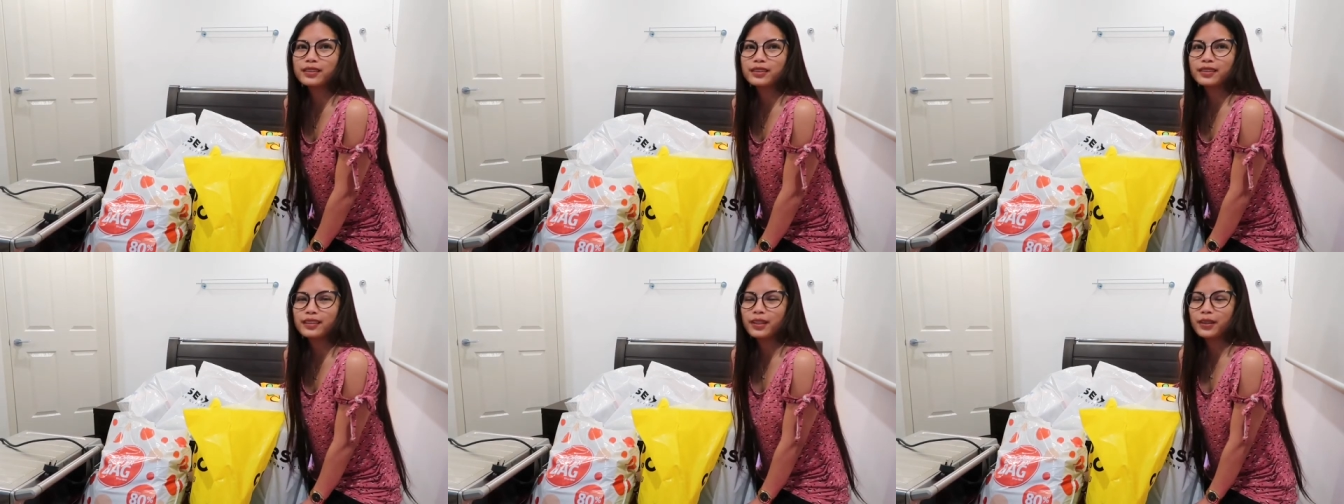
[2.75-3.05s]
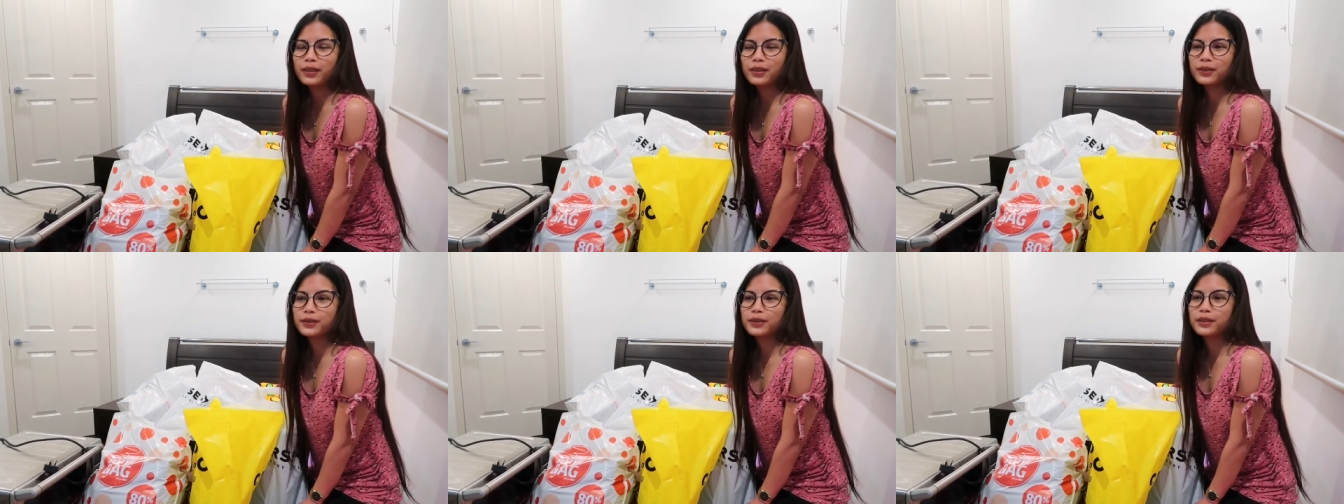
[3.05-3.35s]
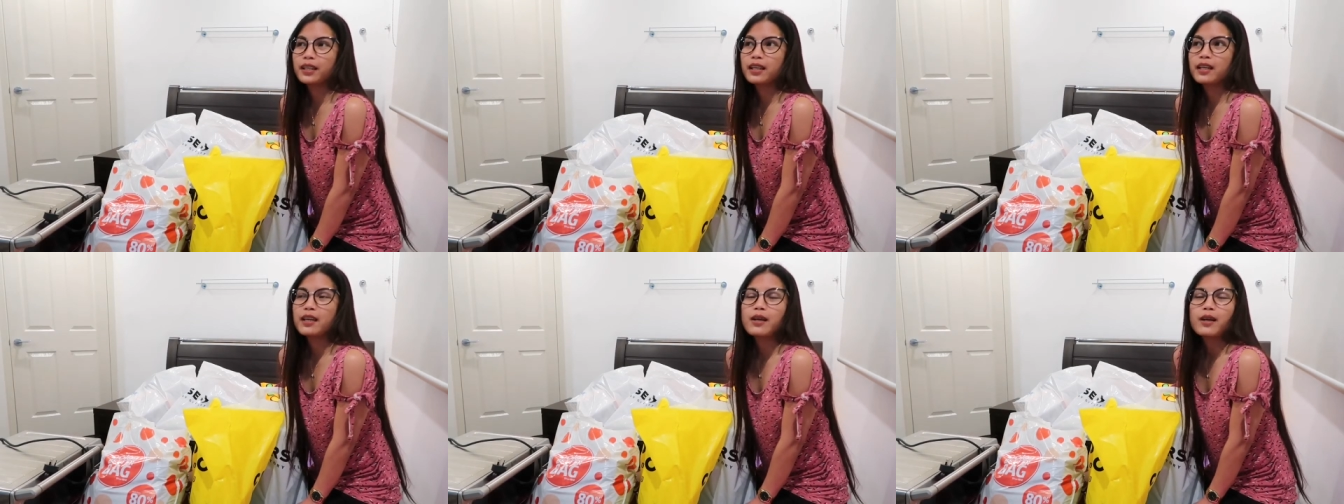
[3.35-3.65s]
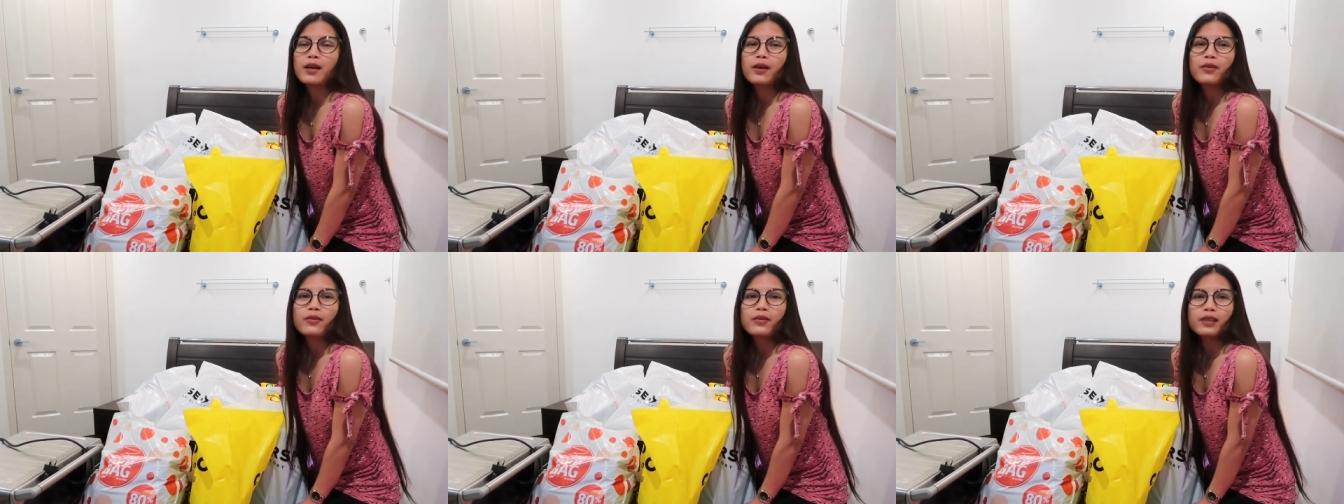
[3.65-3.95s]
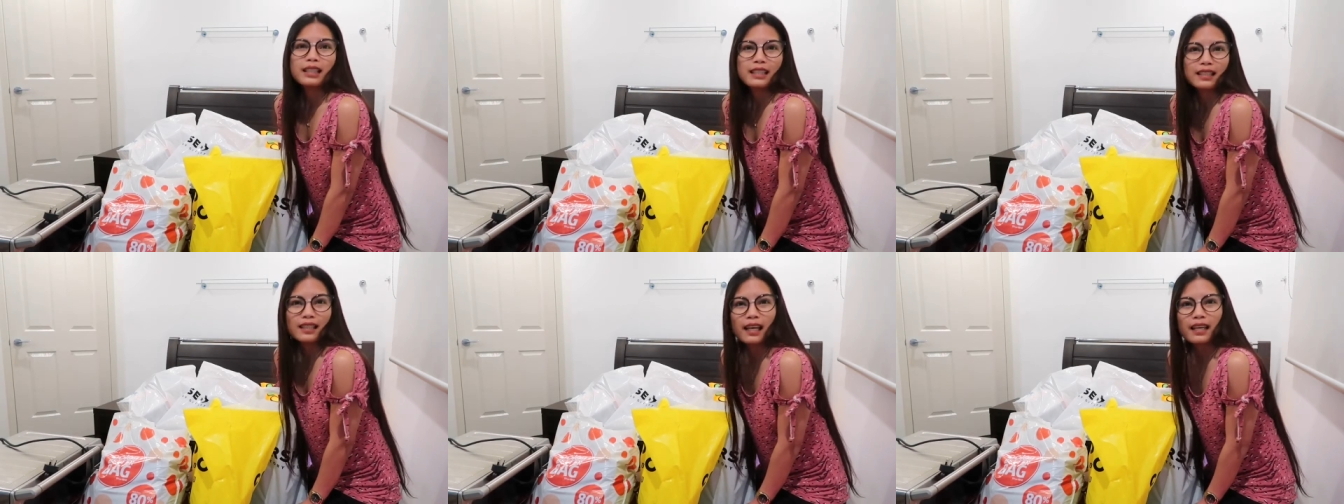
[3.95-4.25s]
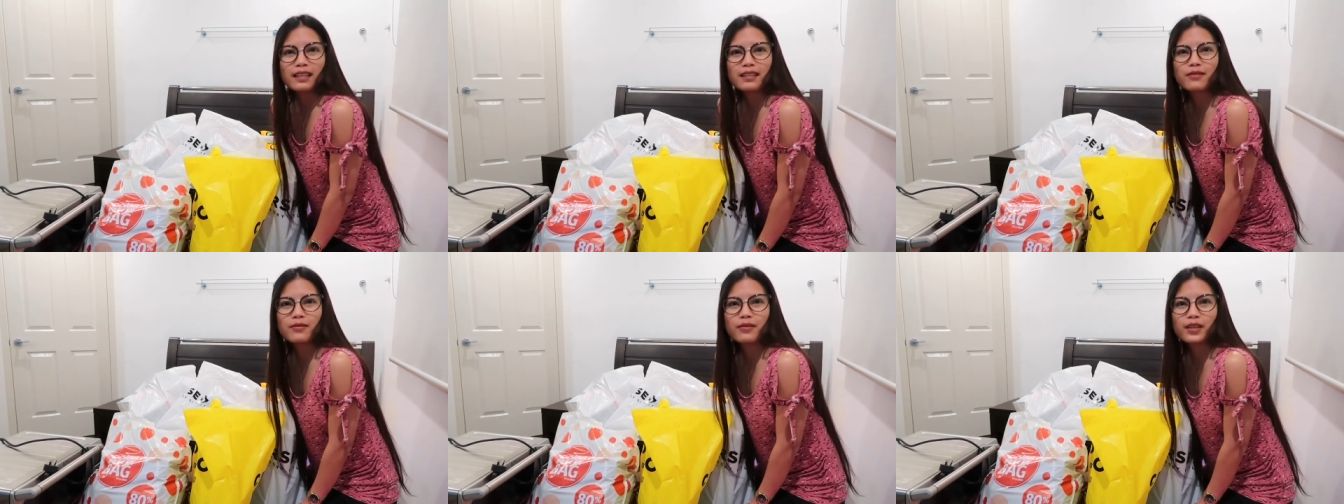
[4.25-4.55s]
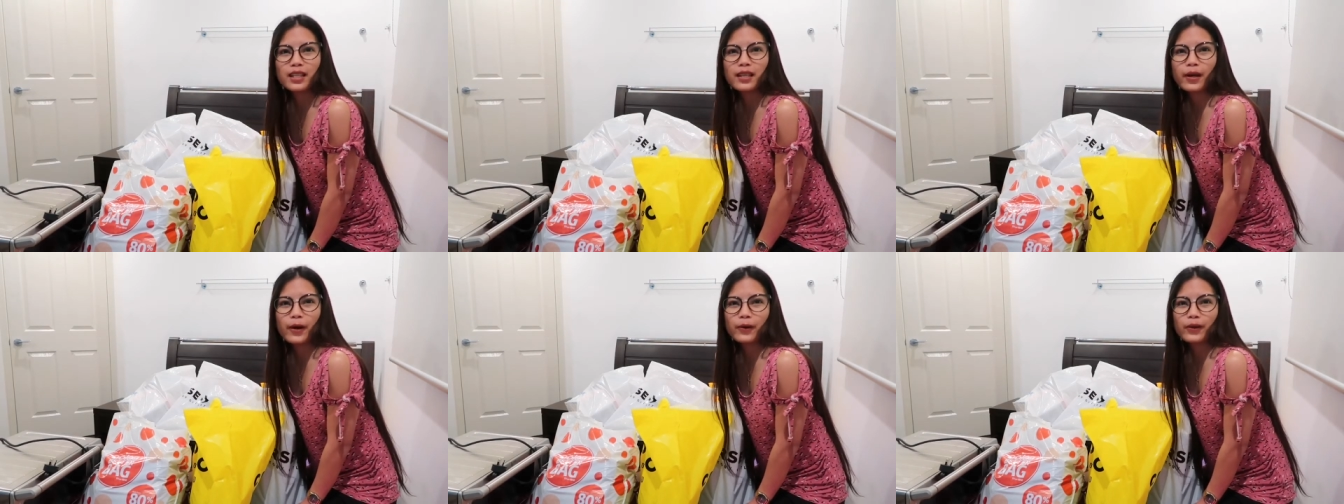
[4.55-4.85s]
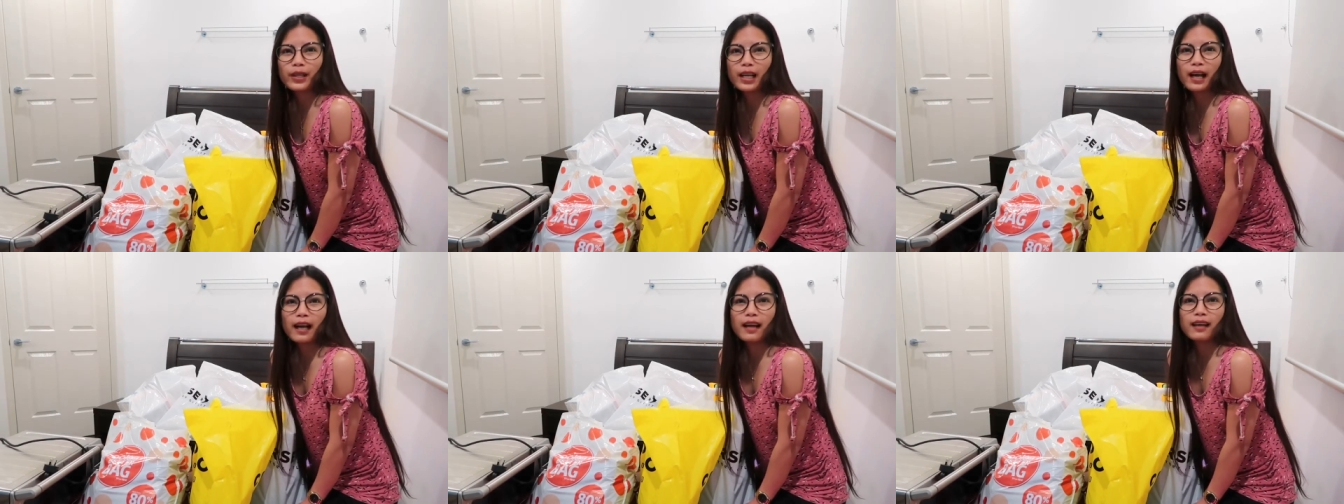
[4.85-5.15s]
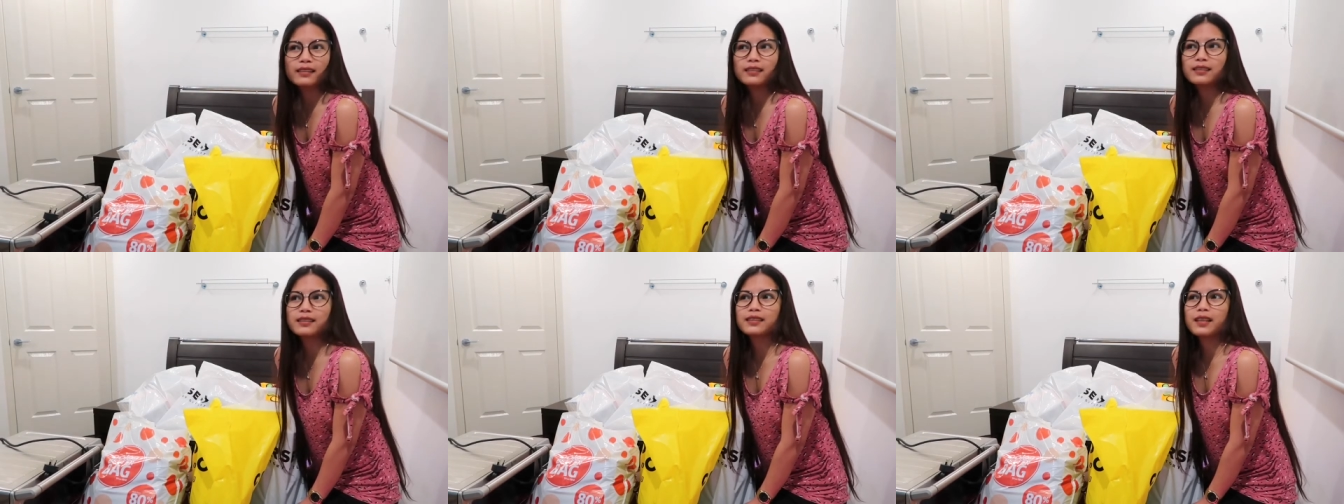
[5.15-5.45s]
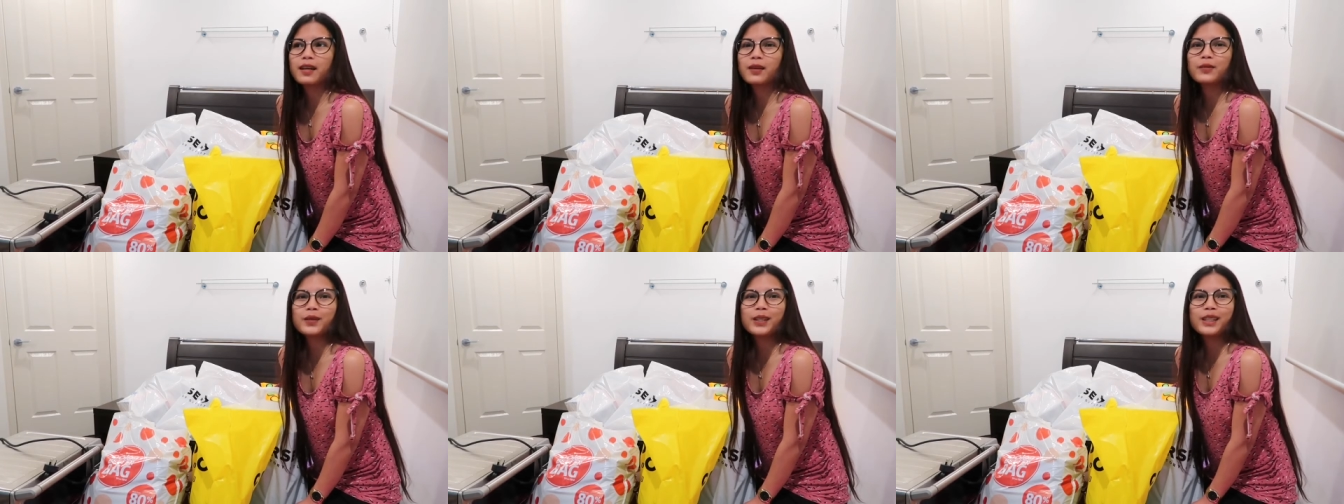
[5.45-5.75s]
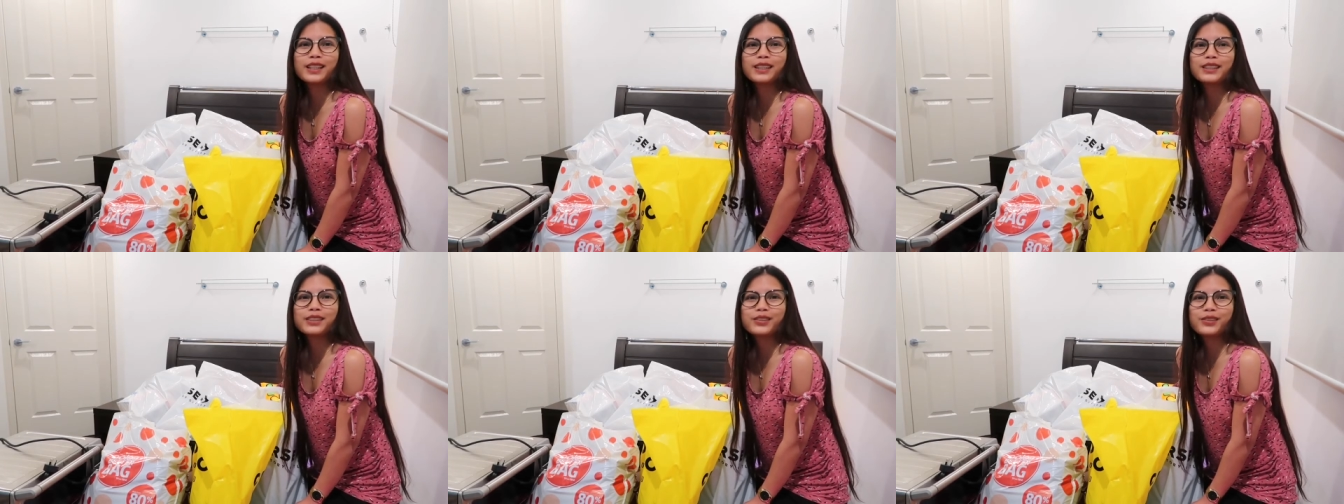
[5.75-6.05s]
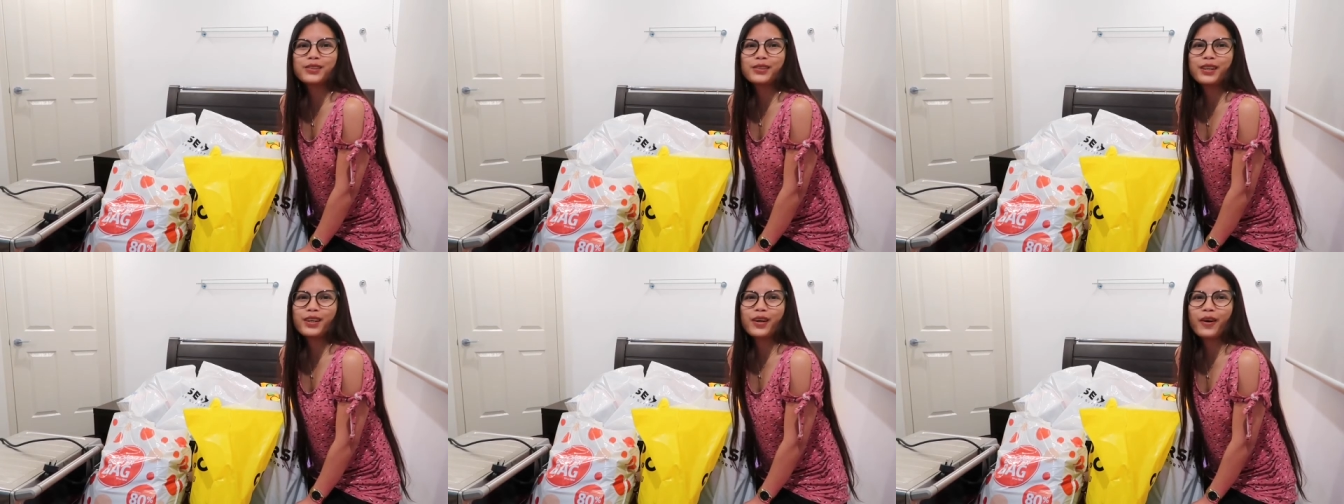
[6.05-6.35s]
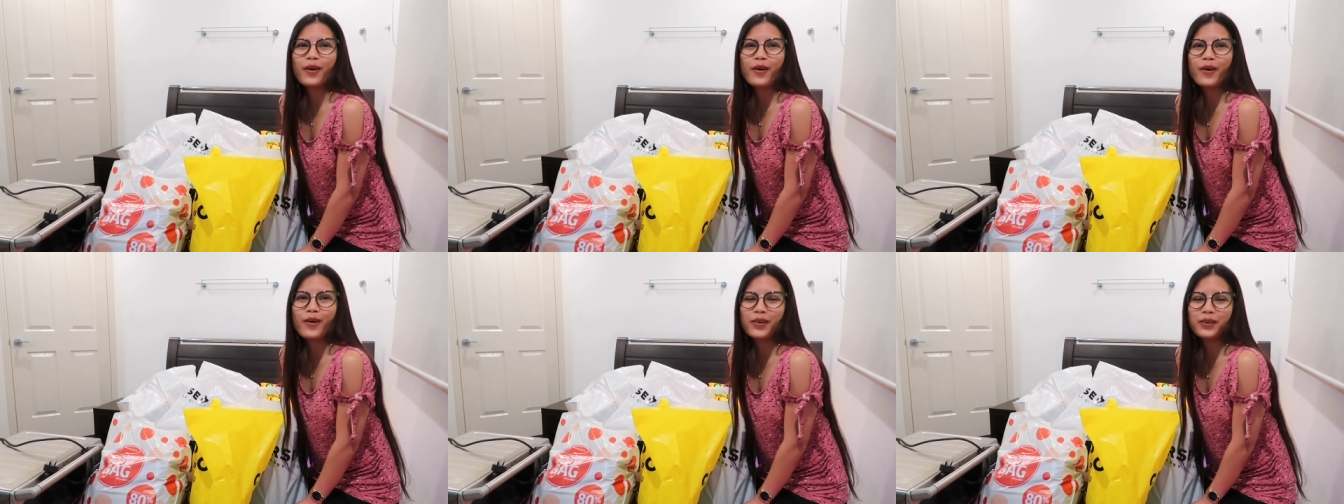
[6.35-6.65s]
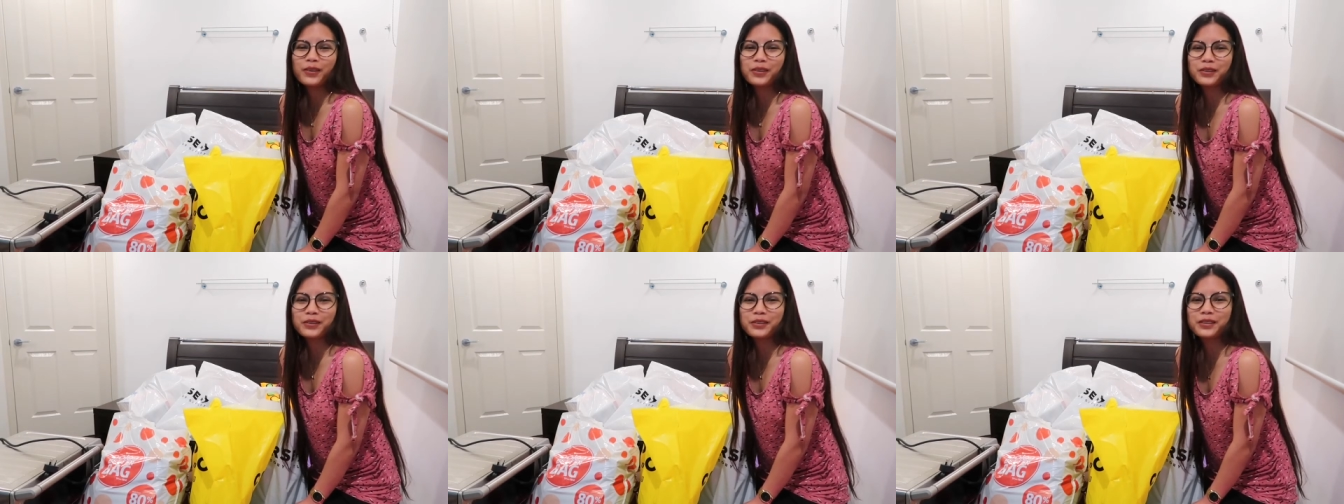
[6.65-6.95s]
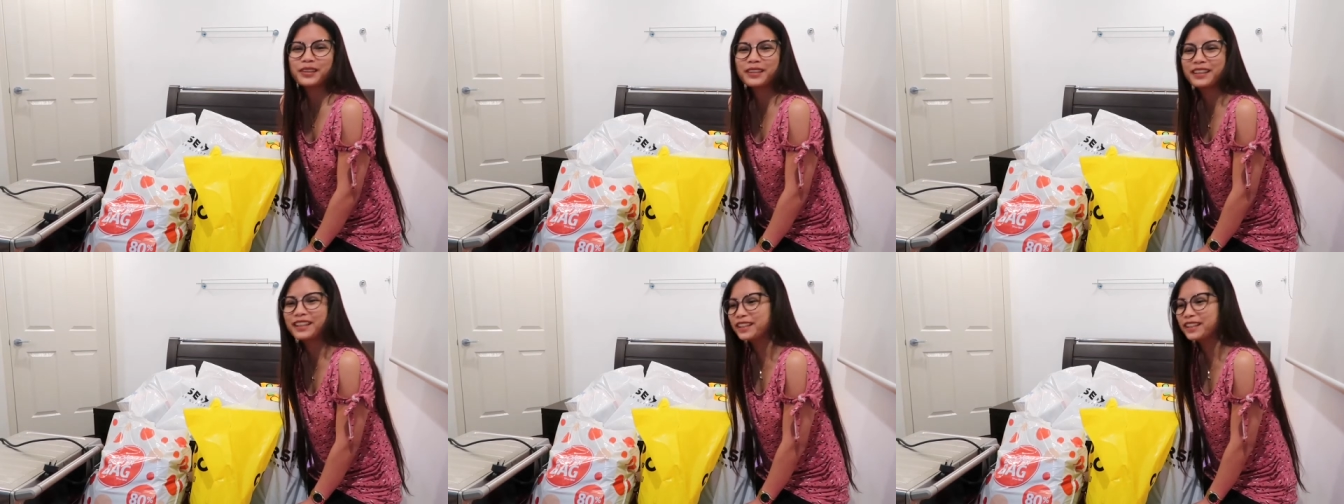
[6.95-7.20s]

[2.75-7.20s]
So for today's video guys, I'm gonna do a haul.